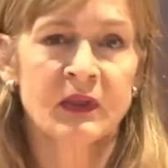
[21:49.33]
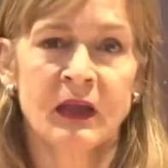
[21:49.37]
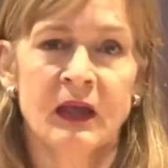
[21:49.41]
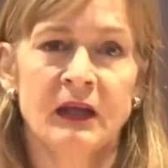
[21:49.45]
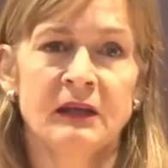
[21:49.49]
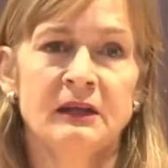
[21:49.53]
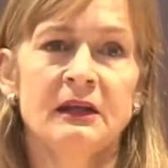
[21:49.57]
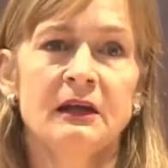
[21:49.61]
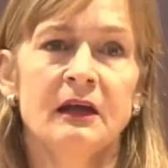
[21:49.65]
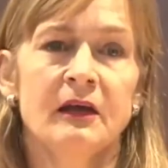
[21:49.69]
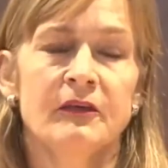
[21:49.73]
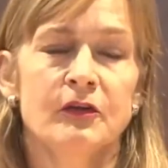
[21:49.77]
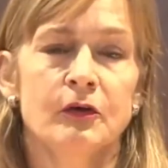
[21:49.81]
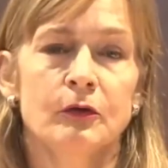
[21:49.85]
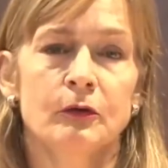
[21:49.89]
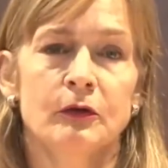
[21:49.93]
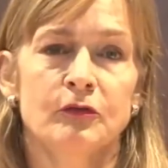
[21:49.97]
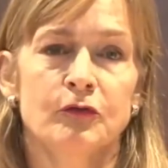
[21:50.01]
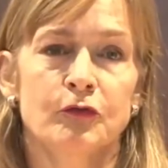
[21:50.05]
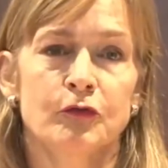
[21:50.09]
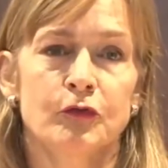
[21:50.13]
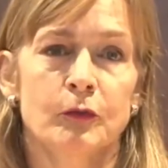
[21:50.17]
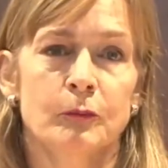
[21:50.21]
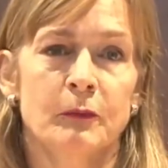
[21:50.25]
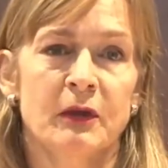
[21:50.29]
any other
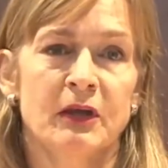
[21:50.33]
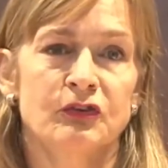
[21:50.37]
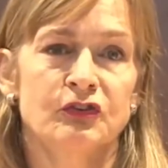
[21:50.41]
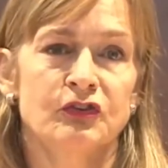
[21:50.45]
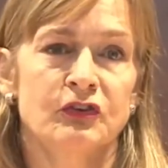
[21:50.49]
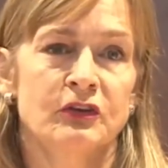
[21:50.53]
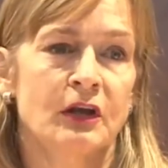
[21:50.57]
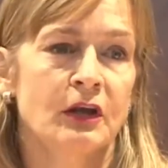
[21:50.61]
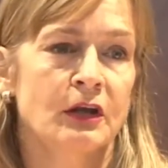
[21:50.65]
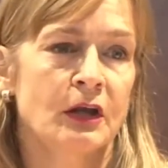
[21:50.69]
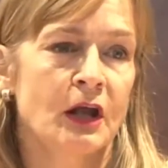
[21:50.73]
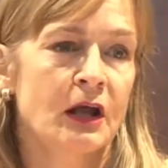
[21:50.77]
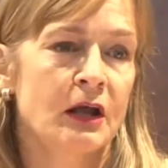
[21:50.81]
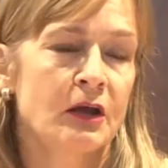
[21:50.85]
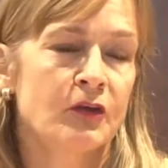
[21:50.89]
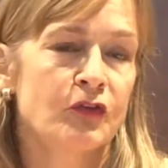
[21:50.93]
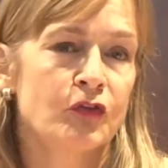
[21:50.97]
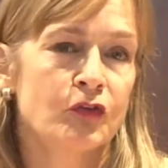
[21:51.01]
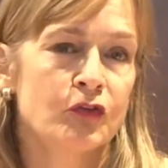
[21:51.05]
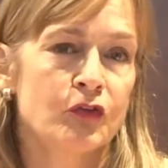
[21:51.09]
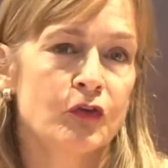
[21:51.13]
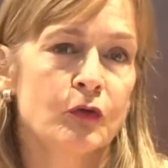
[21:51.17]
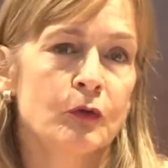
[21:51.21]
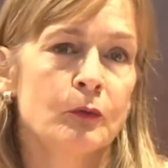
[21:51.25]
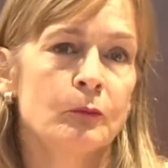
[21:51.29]
information. And I
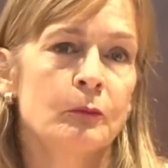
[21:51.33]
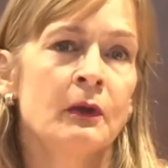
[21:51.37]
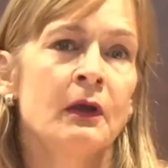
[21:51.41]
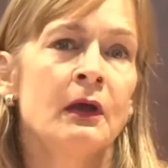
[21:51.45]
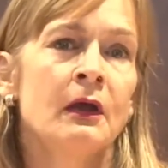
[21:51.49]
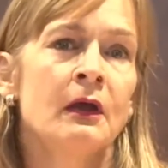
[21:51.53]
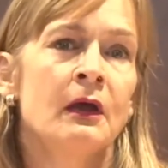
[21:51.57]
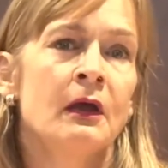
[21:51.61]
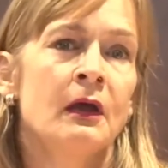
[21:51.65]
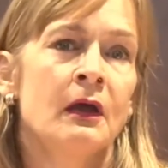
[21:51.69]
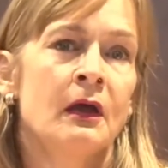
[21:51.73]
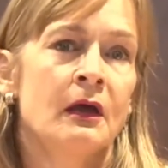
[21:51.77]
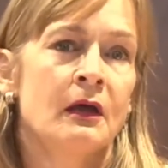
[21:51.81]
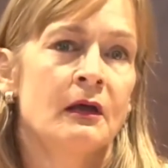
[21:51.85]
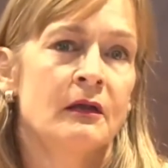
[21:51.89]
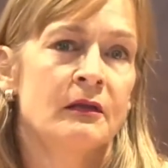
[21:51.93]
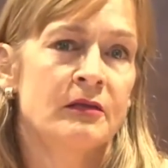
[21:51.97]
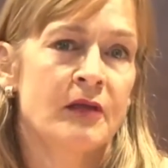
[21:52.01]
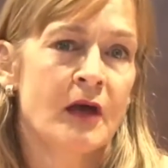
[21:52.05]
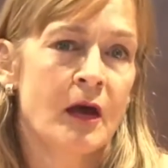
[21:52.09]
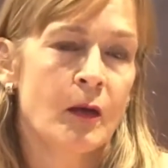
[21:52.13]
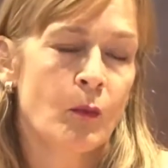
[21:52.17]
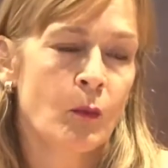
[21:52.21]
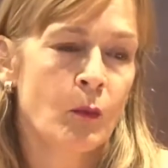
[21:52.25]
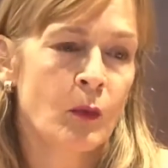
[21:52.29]
assume
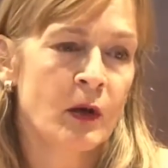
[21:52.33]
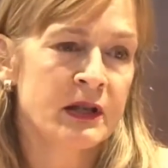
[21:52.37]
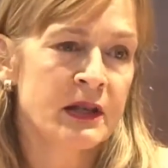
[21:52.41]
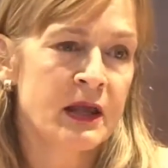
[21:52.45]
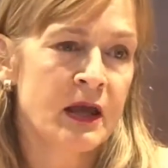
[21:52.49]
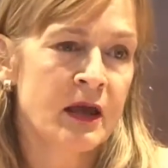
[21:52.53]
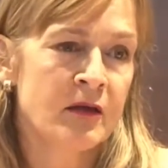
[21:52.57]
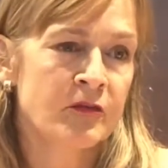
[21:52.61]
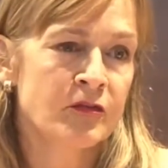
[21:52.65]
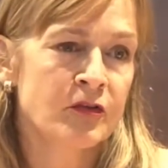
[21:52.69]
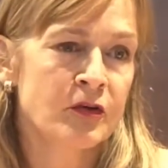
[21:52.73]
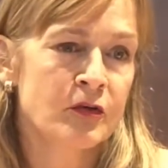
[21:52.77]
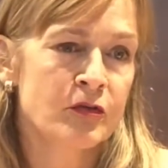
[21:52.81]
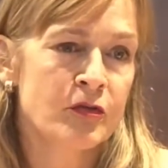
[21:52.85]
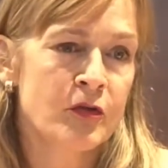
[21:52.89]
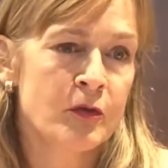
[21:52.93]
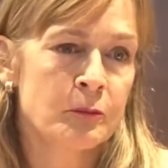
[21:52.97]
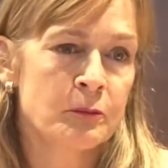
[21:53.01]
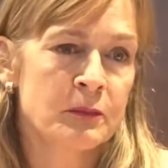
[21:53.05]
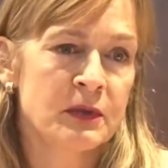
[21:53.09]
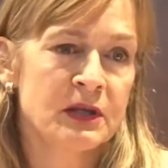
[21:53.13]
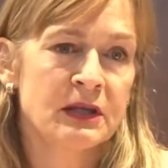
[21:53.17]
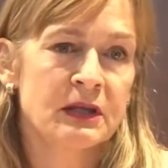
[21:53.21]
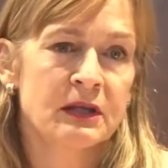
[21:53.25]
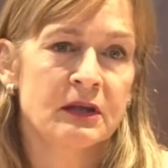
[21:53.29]
that whatever the
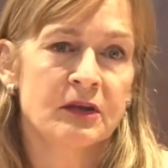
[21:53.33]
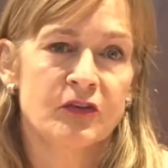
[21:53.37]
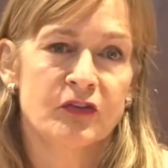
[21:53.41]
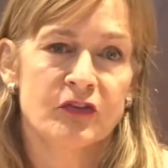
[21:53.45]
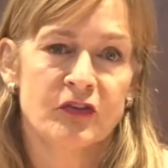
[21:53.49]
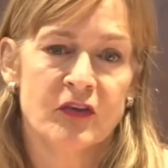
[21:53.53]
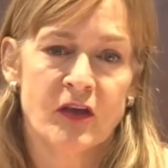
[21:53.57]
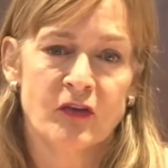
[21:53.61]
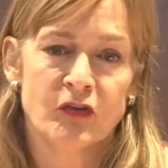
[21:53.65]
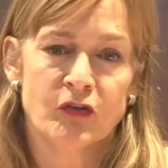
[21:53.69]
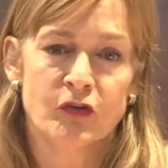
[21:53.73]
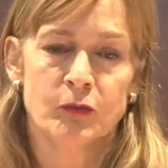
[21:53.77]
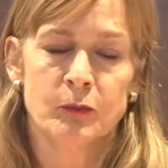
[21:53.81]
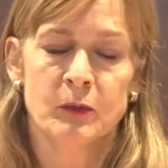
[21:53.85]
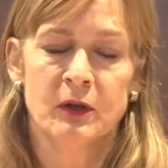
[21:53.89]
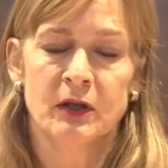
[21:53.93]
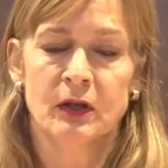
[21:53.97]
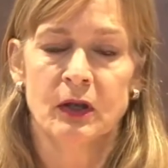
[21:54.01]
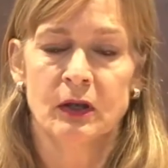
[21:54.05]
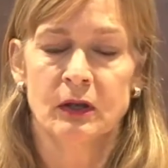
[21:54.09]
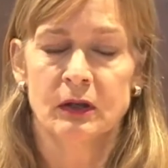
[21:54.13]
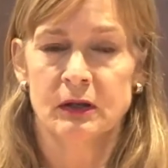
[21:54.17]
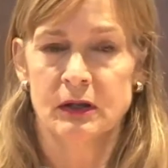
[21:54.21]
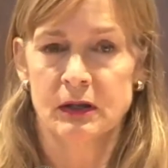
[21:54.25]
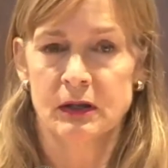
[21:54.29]
mini
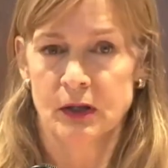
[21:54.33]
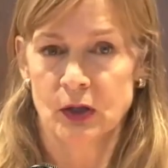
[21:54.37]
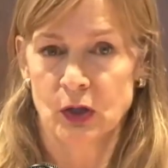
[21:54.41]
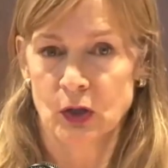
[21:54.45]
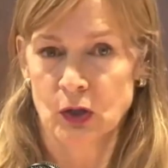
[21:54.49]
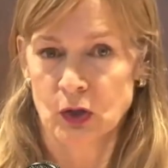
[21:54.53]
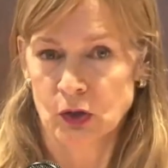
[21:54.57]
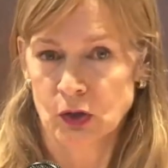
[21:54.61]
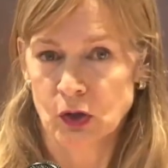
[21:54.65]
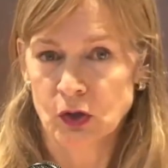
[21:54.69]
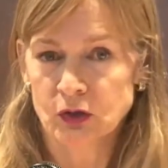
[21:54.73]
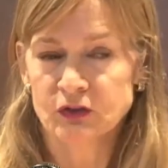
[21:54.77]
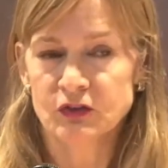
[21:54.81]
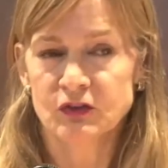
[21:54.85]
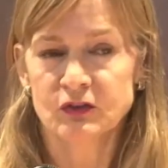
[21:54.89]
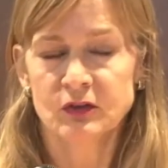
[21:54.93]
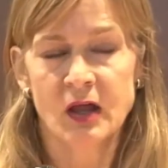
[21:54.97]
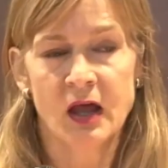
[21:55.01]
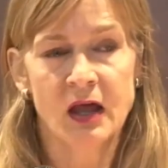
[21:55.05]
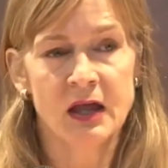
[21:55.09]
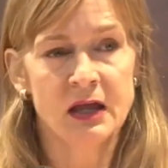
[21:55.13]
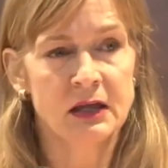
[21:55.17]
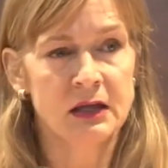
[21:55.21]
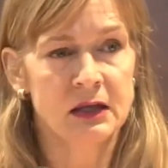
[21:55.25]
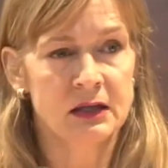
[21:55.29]
assessment looked
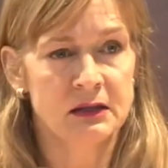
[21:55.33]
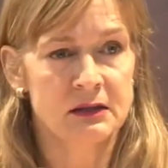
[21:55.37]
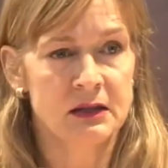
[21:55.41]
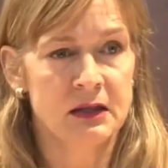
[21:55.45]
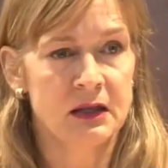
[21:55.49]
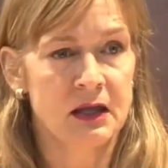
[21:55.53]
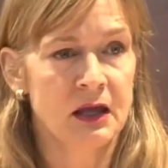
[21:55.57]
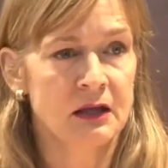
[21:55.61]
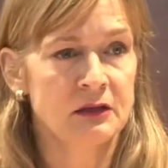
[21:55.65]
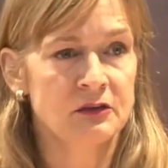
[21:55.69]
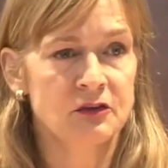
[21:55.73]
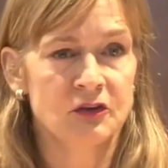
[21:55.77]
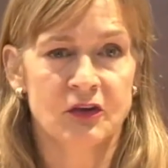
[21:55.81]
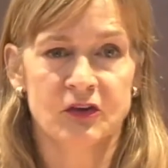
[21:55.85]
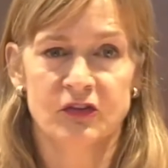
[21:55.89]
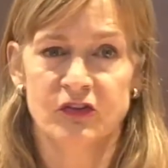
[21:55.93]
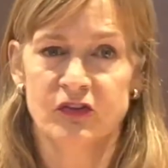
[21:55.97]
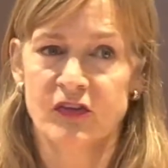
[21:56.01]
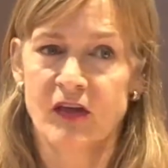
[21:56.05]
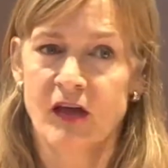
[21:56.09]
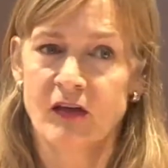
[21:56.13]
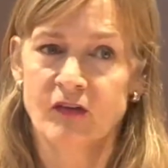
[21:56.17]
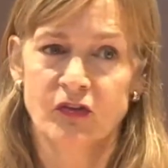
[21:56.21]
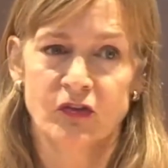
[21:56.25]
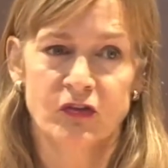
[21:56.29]
like in the end,
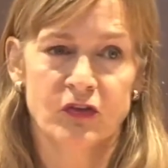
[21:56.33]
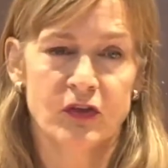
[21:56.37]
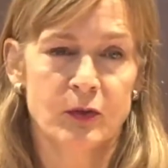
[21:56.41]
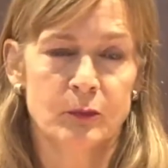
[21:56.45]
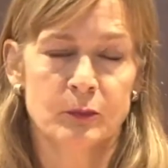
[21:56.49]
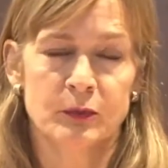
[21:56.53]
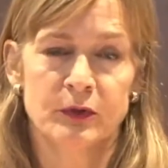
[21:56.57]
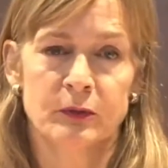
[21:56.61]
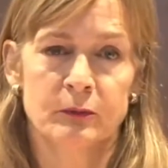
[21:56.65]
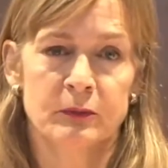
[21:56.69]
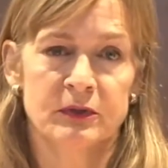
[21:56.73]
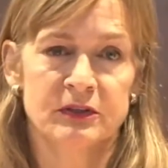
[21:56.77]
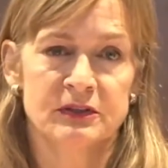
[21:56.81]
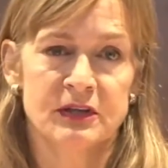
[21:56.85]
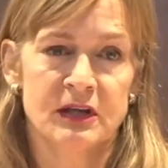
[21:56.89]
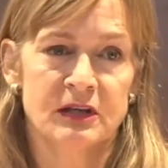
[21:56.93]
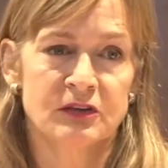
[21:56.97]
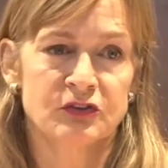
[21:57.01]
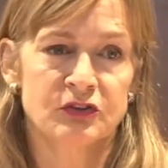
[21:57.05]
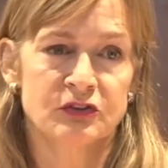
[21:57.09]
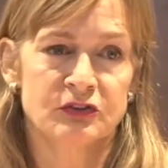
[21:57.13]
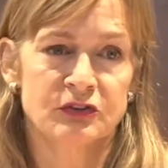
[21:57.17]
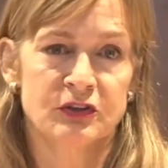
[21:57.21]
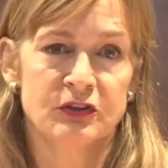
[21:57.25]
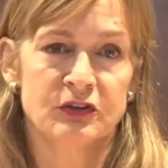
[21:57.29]
because that's the
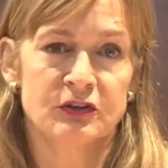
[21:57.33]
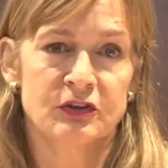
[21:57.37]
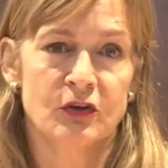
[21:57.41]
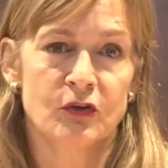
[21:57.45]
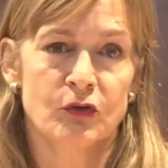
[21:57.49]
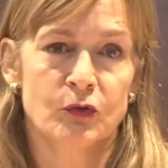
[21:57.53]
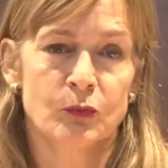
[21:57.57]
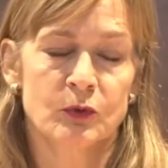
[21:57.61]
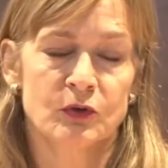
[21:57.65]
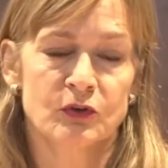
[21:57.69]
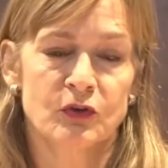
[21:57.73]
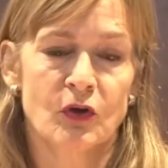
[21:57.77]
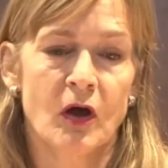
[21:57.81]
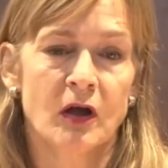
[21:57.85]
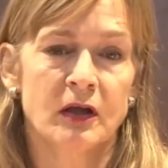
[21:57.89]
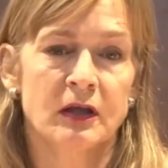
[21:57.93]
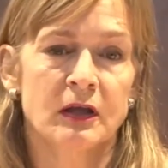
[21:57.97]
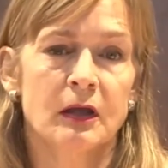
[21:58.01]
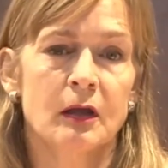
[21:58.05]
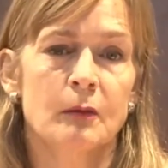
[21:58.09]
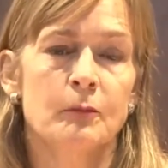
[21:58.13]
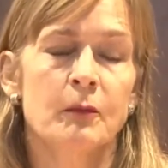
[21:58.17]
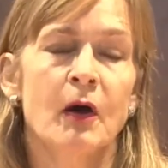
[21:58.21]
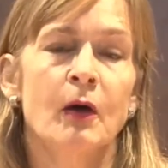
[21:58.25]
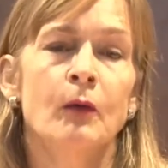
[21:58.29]
implementation details we're
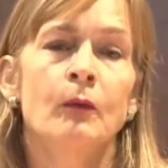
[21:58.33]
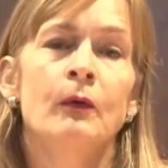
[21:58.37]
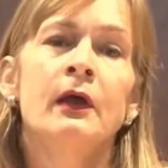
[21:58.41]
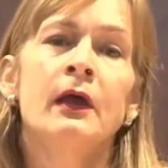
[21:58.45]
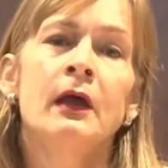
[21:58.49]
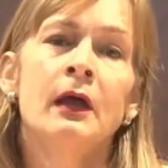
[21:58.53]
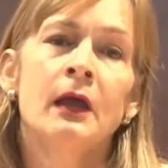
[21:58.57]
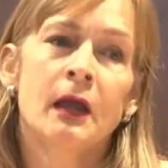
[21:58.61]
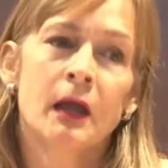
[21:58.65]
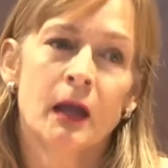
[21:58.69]
talking about,